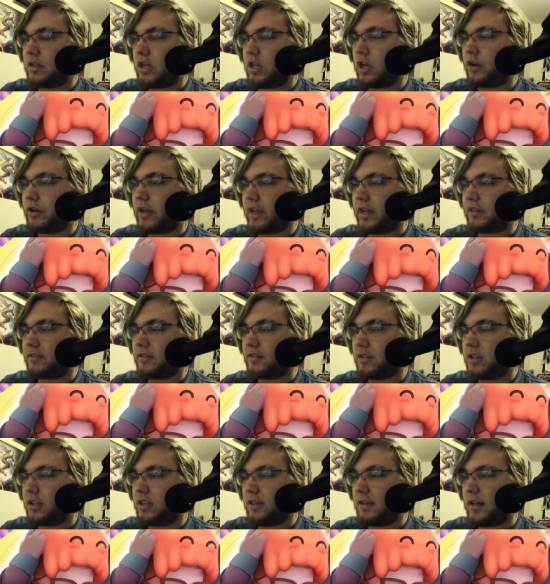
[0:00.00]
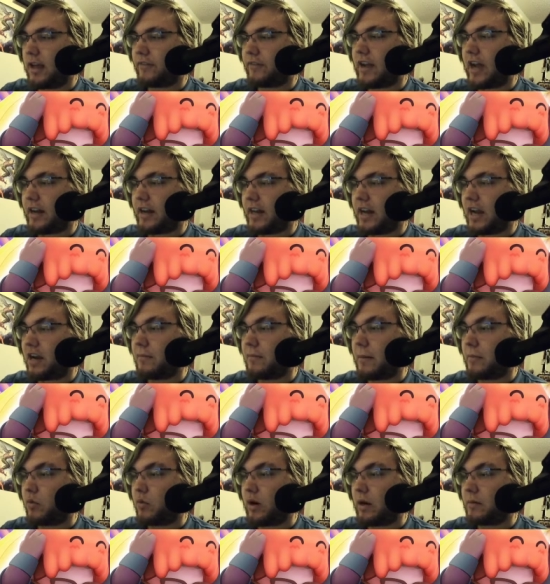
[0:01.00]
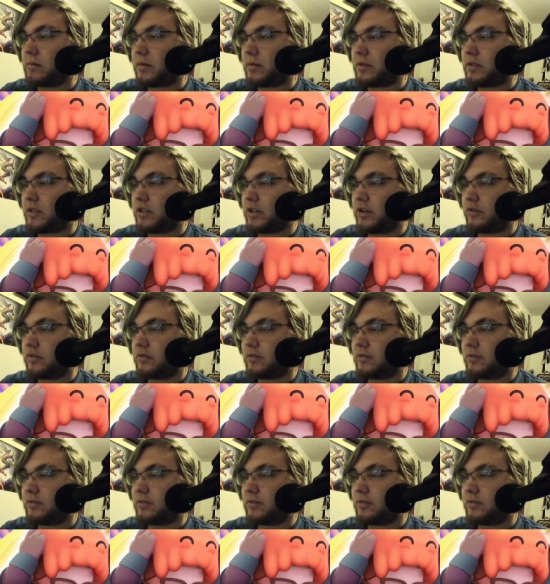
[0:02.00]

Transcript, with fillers: Okay. I've got it. Hey, I remember what I'm supposed to do.